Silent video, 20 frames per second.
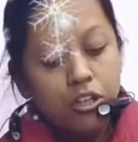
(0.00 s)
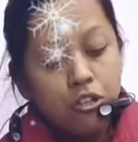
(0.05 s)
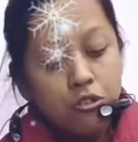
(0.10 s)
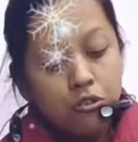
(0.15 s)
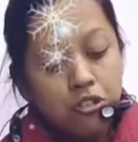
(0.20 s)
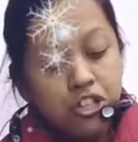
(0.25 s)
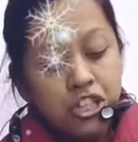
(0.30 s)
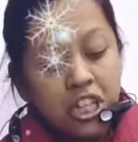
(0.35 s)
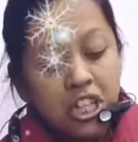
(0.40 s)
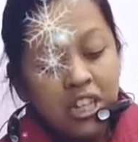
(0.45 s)

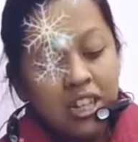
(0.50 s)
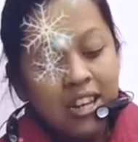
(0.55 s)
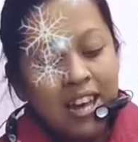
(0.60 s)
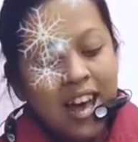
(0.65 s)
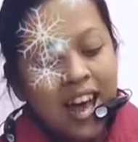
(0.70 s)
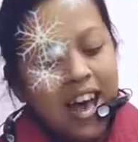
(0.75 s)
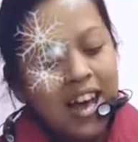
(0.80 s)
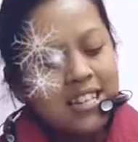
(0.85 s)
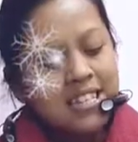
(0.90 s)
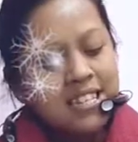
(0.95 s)

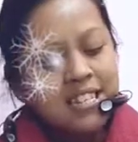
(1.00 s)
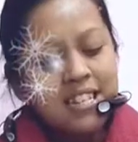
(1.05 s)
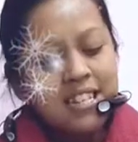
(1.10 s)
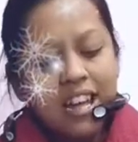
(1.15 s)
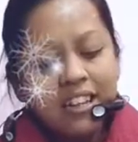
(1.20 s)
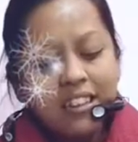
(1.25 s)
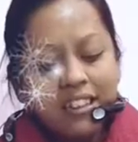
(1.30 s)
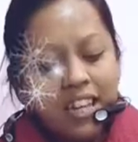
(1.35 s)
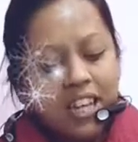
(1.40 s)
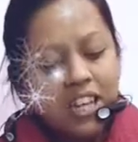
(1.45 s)
Eugene has
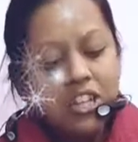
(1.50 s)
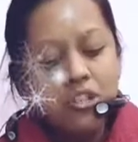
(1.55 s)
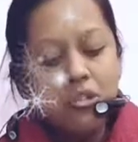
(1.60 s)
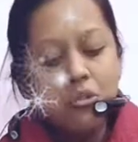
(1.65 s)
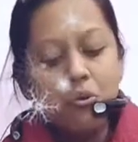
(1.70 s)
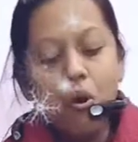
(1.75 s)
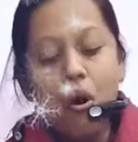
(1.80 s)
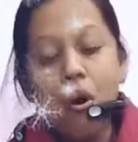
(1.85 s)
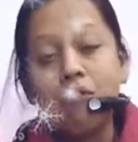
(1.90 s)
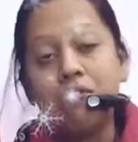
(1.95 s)
nothing
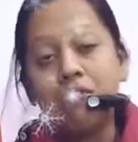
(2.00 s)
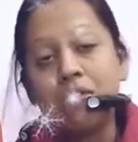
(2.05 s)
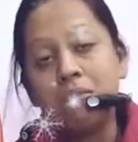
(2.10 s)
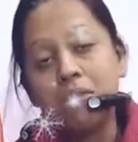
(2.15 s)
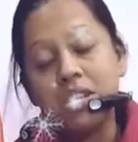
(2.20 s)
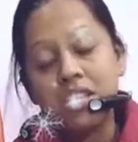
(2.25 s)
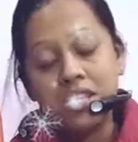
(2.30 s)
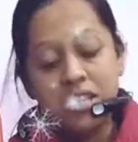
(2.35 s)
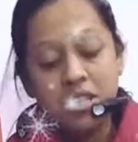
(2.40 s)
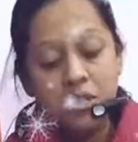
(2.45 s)
to
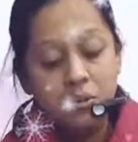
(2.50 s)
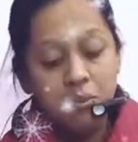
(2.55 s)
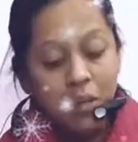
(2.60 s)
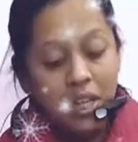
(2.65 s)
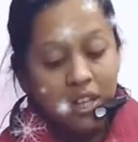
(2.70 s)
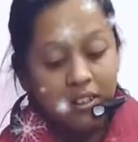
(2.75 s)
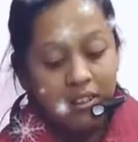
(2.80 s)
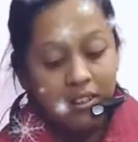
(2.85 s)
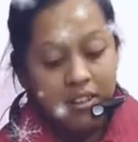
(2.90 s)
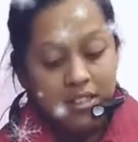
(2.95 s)
offer but his
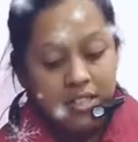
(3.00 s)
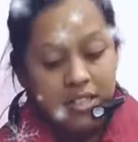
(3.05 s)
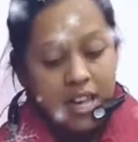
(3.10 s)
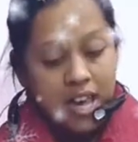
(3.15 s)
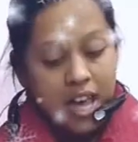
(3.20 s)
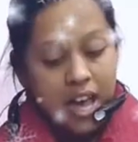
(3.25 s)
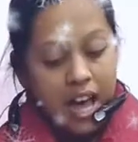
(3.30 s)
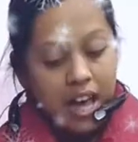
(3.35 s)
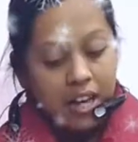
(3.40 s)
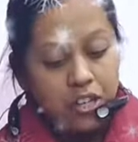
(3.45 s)

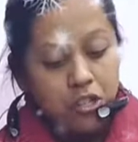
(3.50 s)
weakness